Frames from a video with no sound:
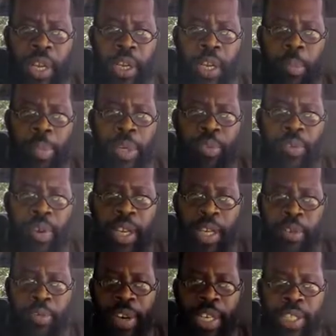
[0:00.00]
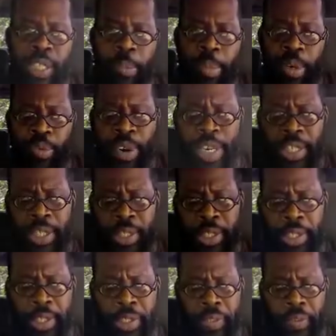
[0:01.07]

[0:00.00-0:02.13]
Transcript: up in, and raised up in righteousness